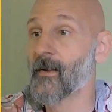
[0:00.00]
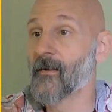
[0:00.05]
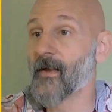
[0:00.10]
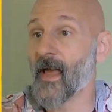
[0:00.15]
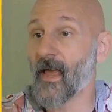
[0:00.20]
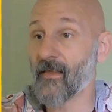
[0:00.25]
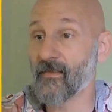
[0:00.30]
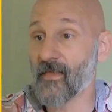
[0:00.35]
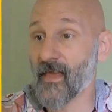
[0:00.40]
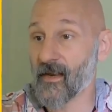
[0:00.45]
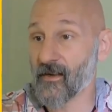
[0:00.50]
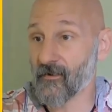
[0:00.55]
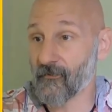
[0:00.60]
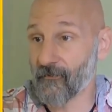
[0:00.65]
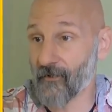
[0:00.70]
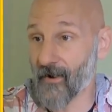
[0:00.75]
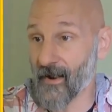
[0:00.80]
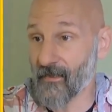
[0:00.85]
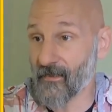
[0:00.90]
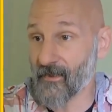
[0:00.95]
and then to
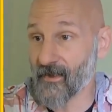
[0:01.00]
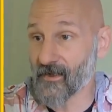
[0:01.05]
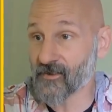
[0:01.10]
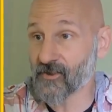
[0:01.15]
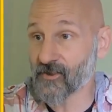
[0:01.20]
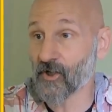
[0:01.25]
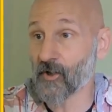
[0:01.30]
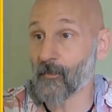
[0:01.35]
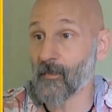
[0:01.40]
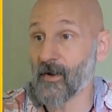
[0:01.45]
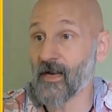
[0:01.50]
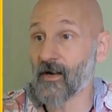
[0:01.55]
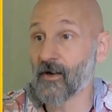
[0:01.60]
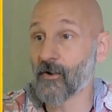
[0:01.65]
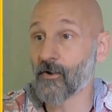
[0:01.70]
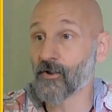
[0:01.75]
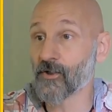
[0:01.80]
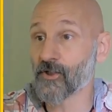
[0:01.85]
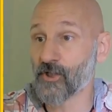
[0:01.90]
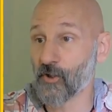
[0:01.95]
find this term
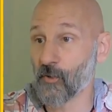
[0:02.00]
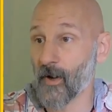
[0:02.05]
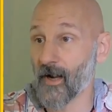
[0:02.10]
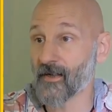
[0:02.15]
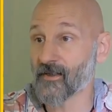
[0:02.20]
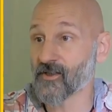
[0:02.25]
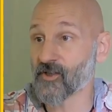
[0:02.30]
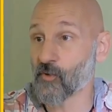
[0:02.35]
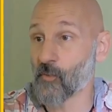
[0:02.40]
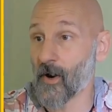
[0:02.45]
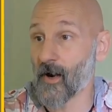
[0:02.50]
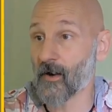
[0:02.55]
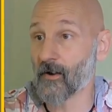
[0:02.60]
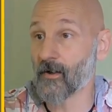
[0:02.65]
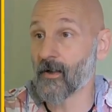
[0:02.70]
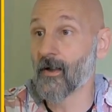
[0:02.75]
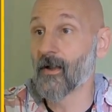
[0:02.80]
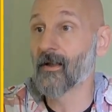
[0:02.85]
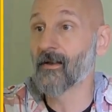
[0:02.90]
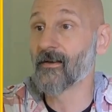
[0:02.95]
here, 2x
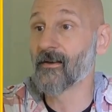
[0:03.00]
squared,